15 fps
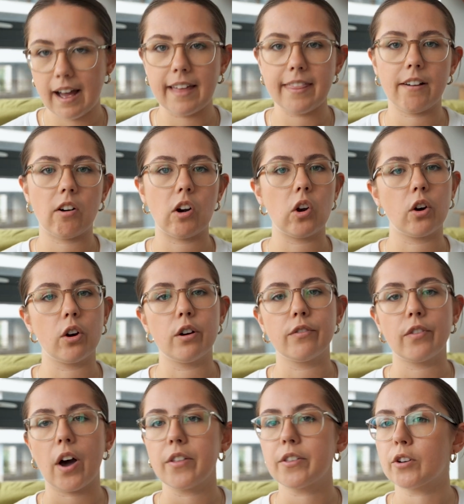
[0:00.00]
and there are a lot of
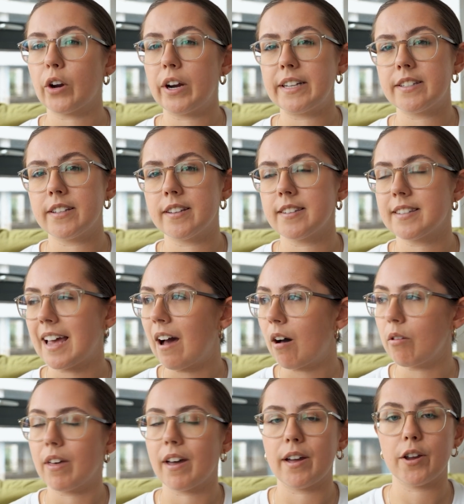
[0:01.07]
other creators
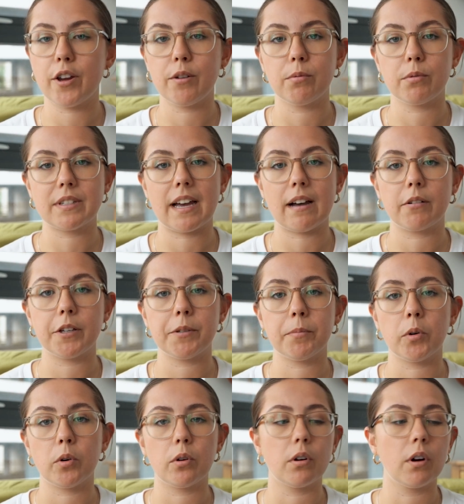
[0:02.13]
out there who will tell you
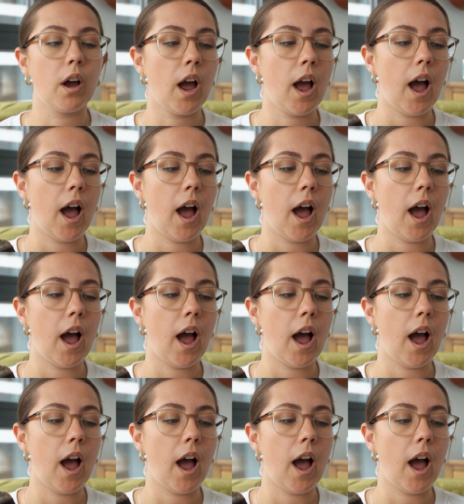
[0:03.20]
more